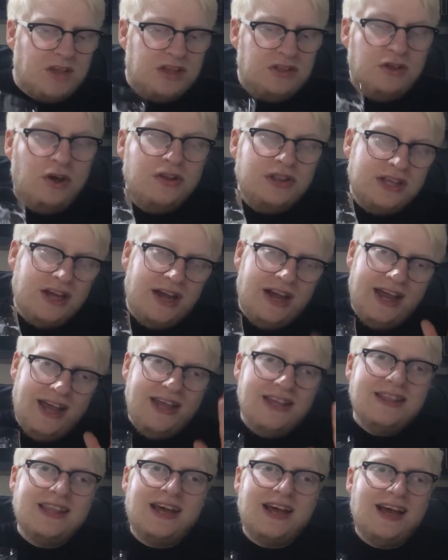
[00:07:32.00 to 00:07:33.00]
Not that I
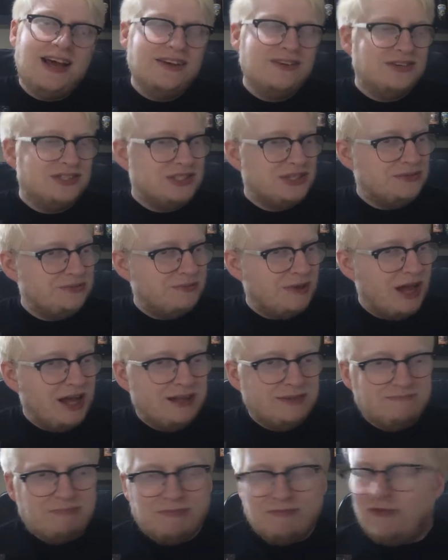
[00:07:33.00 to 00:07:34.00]
hate that, because I
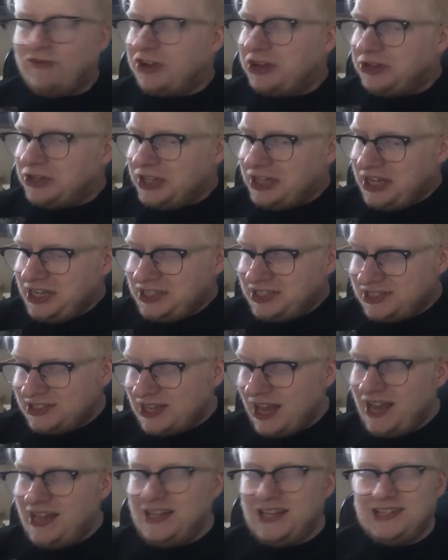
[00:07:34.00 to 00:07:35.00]
feel the need to
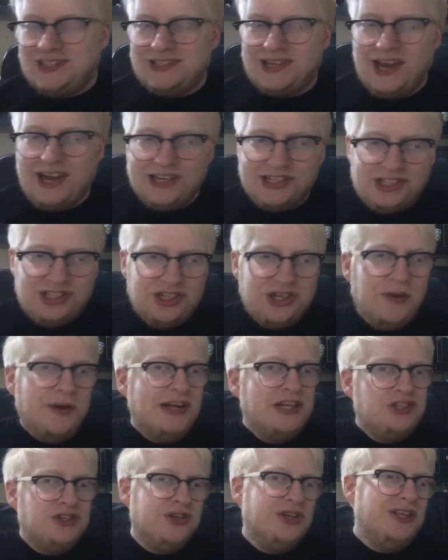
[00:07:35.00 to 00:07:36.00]
say this. I do
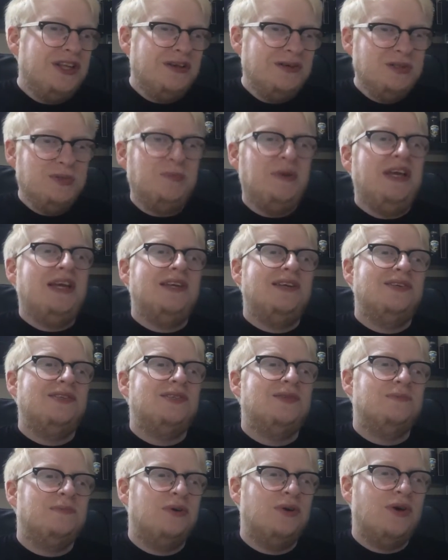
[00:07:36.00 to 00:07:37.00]
enjoy those
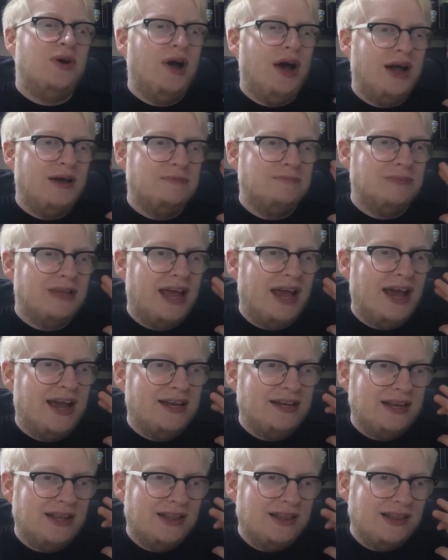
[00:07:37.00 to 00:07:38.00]
beers, but I'm
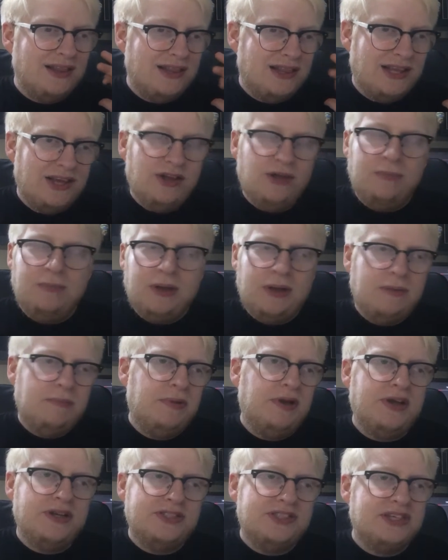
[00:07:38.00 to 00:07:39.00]
getting a little bit
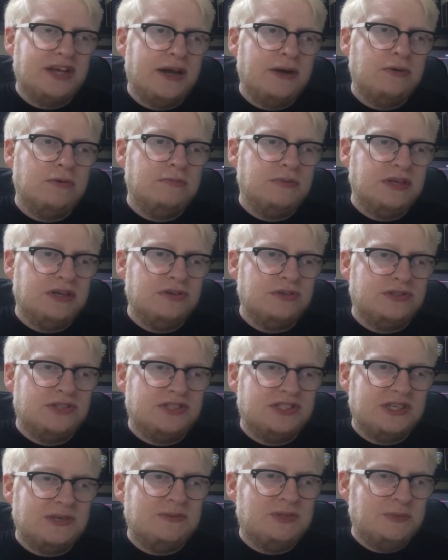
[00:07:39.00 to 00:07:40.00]
burnt out because I
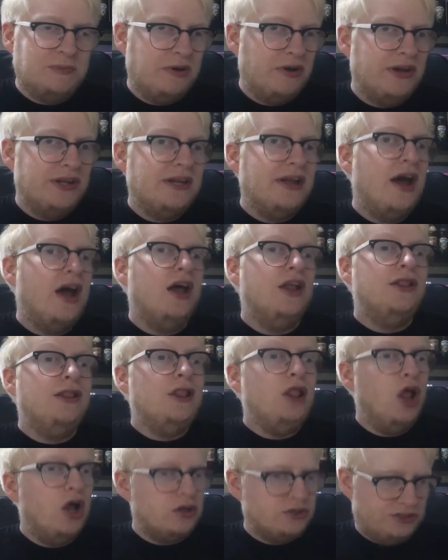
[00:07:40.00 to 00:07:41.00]
seem to be buying a
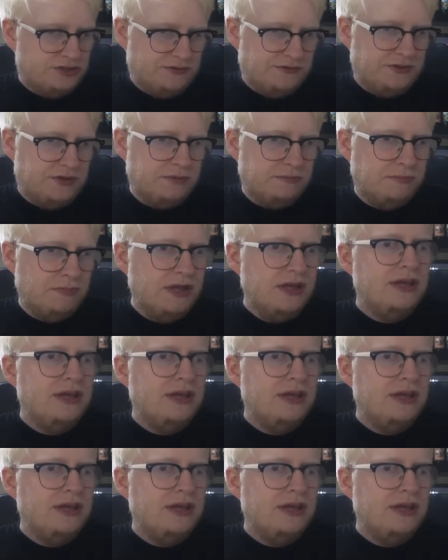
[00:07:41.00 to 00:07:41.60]
lot of them